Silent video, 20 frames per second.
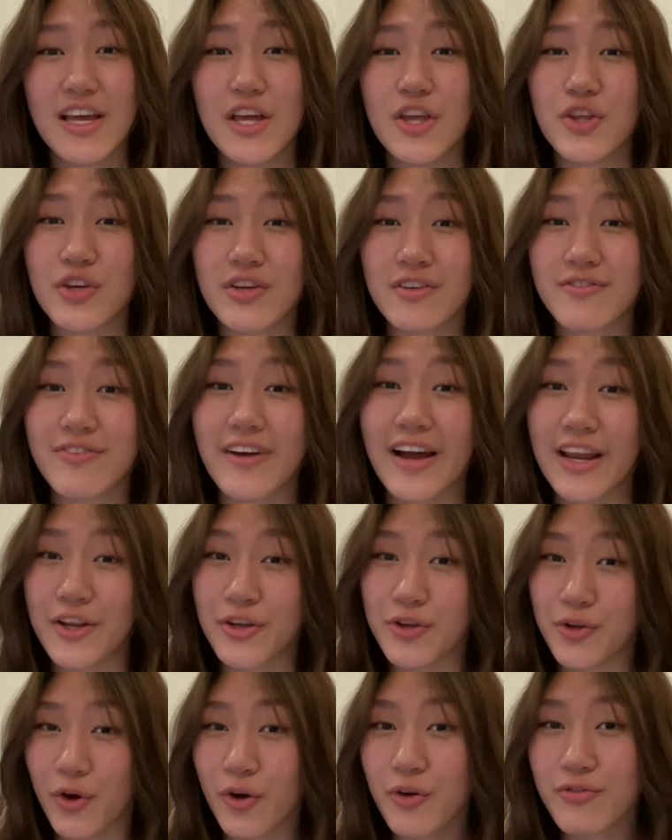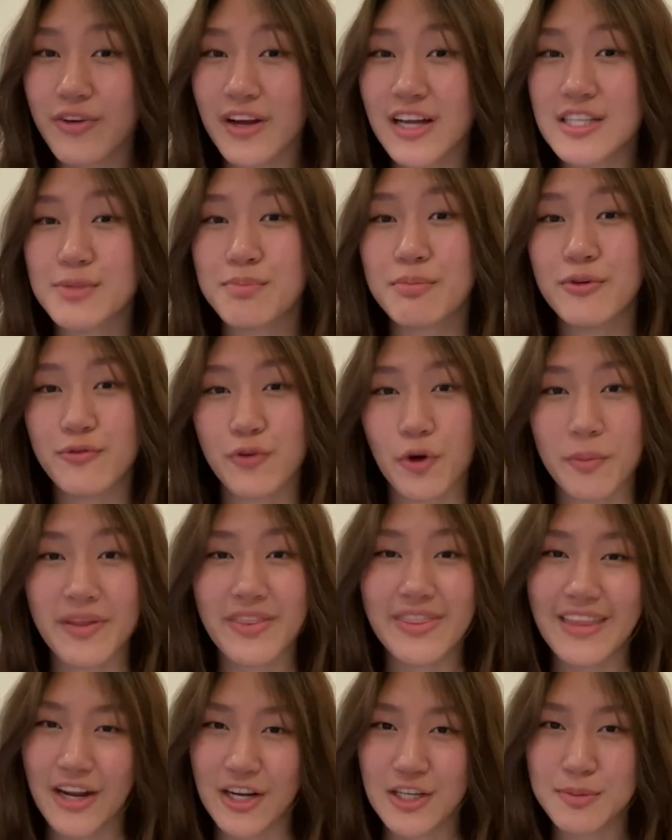You can find your friends performing
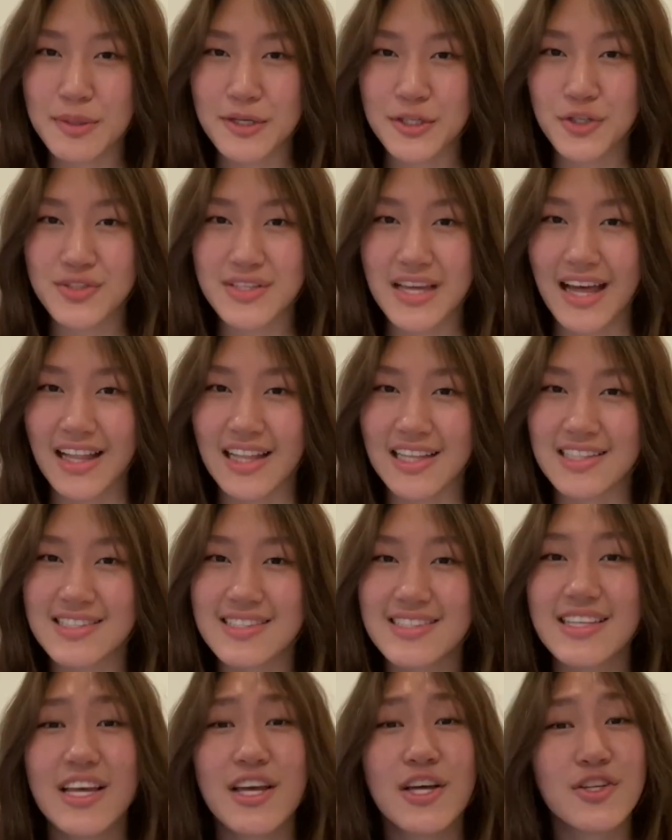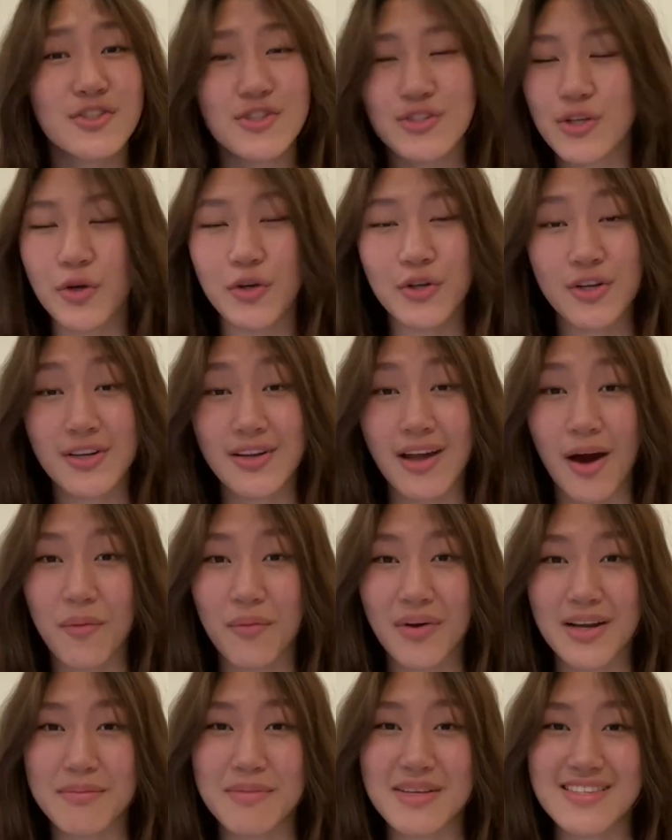their special talents, so you do not
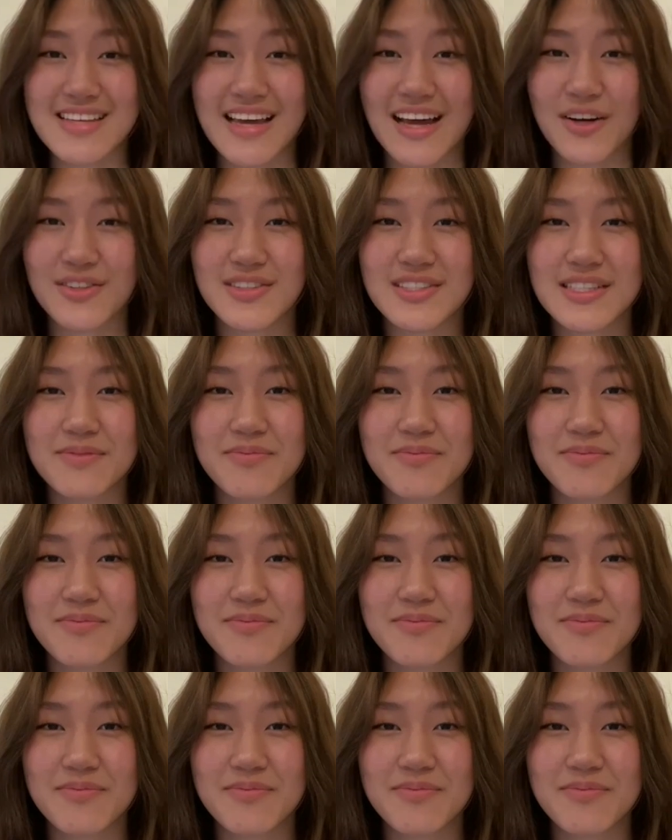want to miss out.